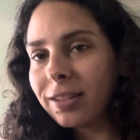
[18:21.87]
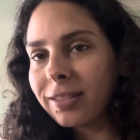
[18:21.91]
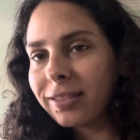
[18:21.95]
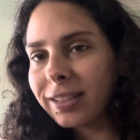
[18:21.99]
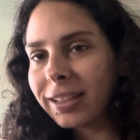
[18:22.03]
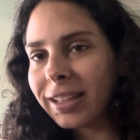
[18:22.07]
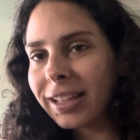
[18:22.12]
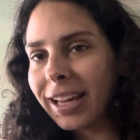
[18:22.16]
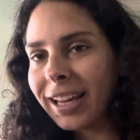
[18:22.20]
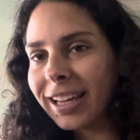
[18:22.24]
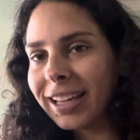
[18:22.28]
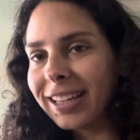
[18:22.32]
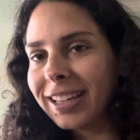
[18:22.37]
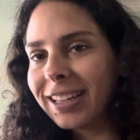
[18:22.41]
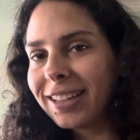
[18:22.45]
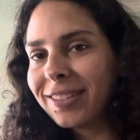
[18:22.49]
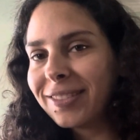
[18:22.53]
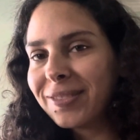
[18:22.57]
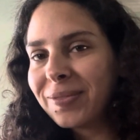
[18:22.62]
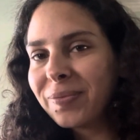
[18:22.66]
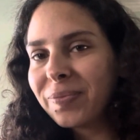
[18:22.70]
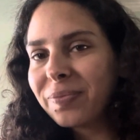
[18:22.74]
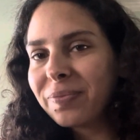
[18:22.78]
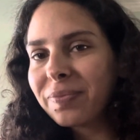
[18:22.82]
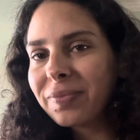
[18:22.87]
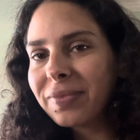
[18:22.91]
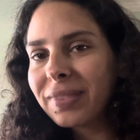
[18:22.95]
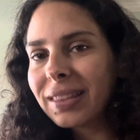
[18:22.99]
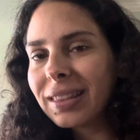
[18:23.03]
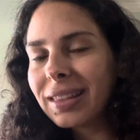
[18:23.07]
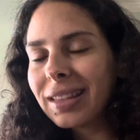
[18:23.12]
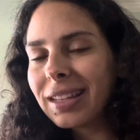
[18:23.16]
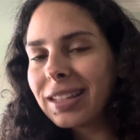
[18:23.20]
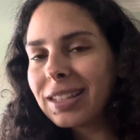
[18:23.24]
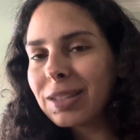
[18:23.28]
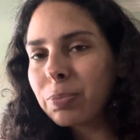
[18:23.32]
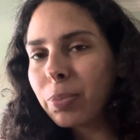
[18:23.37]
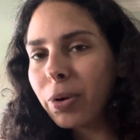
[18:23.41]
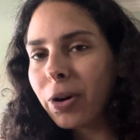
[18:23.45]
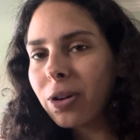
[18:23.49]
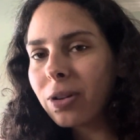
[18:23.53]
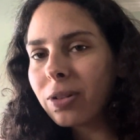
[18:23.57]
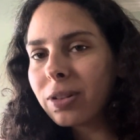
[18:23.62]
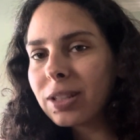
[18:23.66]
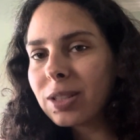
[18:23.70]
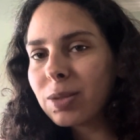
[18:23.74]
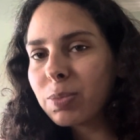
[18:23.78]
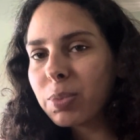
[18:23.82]
like this
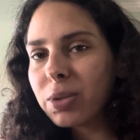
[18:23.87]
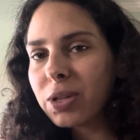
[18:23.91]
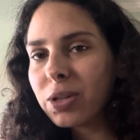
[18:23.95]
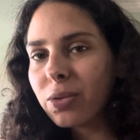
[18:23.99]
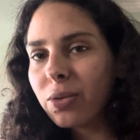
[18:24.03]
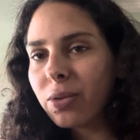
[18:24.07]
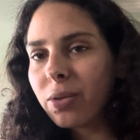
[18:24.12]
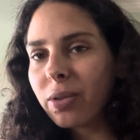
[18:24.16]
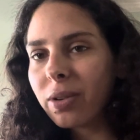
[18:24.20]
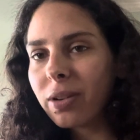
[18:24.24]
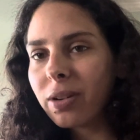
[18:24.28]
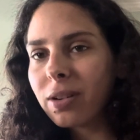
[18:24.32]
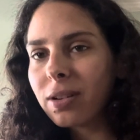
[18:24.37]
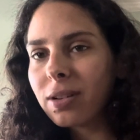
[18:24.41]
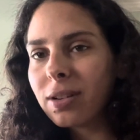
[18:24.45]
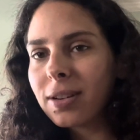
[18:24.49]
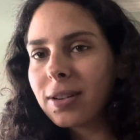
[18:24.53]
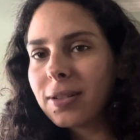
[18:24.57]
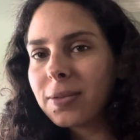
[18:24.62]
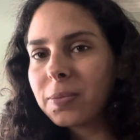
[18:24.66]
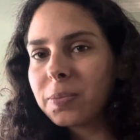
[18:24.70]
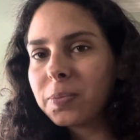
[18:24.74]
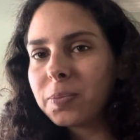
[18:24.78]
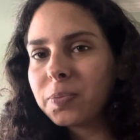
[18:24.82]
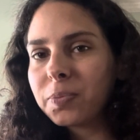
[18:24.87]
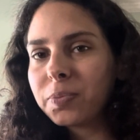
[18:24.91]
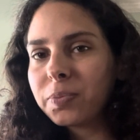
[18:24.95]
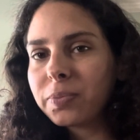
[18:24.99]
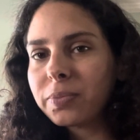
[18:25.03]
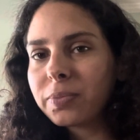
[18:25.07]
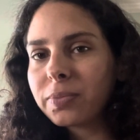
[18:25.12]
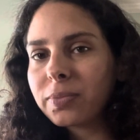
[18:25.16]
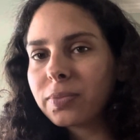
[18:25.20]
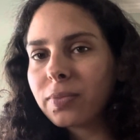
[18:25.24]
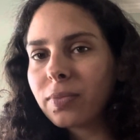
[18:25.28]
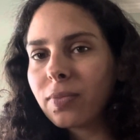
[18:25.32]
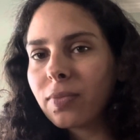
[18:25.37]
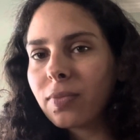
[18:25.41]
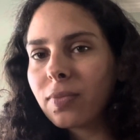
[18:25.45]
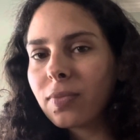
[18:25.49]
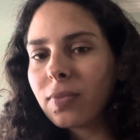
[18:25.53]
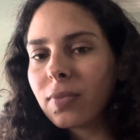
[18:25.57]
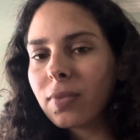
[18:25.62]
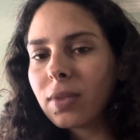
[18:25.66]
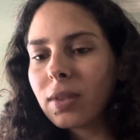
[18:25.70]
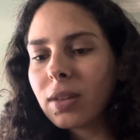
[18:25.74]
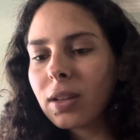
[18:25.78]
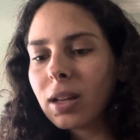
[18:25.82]
pearl is pure.
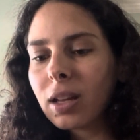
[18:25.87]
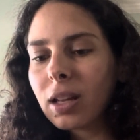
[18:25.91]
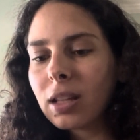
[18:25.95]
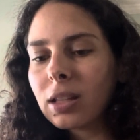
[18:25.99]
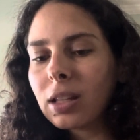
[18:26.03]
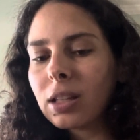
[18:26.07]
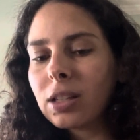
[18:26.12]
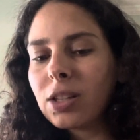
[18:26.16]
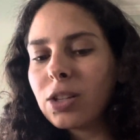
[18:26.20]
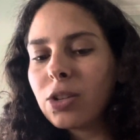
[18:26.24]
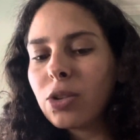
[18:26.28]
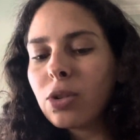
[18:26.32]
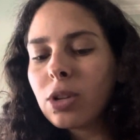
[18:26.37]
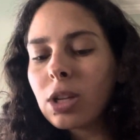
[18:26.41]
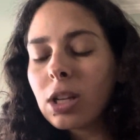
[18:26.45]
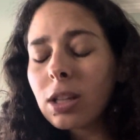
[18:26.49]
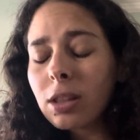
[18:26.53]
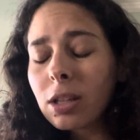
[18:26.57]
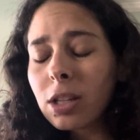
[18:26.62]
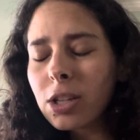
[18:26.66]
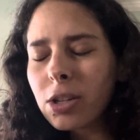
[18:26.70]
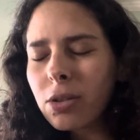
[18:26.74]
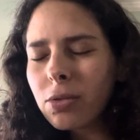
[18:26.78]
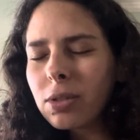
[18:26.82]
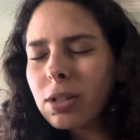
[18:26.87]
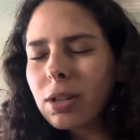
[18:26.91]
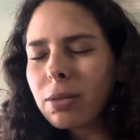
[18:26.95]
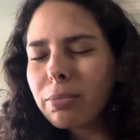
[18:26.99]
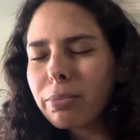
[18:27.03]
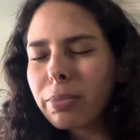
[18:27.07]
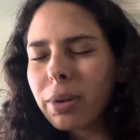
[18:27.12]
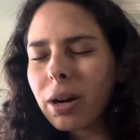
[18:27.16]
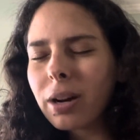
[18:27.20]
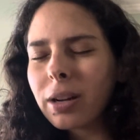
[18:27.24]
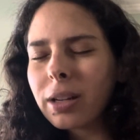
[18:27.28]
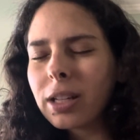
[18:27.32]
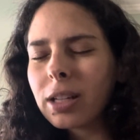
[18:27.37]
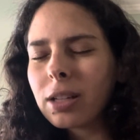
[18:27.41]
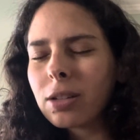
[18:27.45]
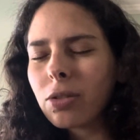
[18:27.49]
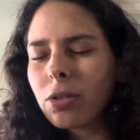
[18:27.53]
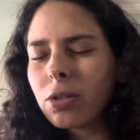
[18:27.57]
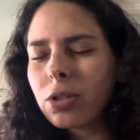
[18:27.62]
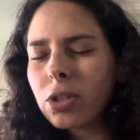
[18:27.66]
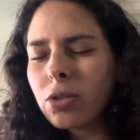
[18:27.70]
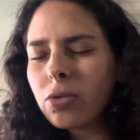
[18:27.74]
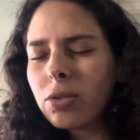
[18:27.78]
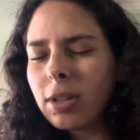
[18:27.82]
And then you in the union body, your
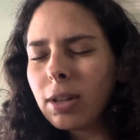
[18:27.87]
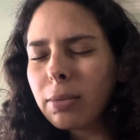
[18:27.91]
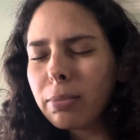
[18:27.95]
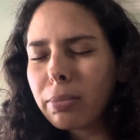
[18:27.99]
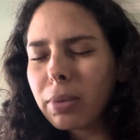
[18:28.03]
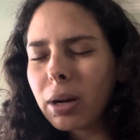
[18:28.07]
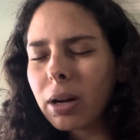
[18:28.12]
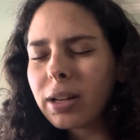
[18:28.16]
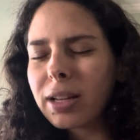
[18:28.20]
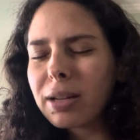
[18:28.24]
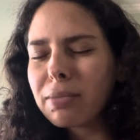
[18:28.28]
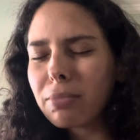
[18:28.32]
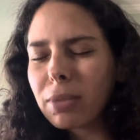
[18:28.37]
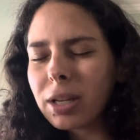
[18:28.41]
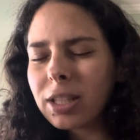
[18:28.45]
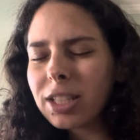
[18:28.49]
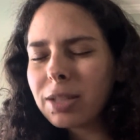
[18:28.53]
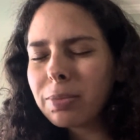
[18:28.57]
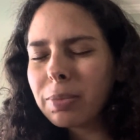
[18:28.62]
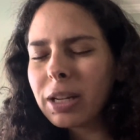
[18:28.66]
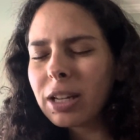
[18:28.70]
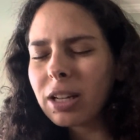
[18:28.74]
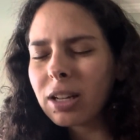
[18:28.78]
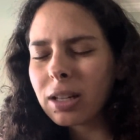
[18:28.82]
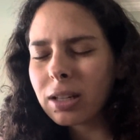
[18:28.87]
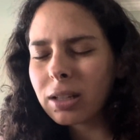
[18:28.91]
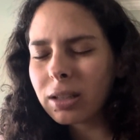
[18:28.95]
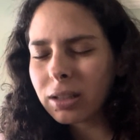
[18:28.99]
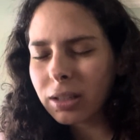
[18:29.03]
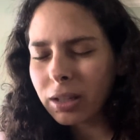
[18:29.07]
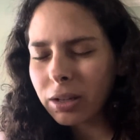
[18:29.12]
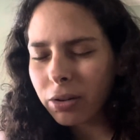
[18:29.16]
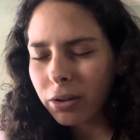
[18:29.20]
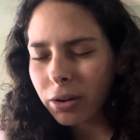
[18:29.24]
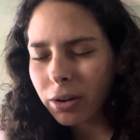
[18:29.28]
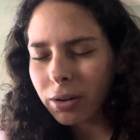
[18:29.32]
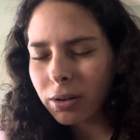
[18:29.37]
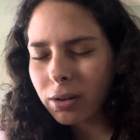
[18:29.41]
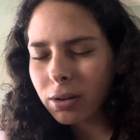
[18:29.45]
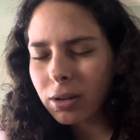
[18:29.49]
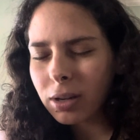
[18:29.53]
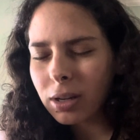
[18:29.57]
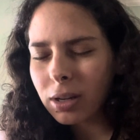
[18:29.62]
union body must be clear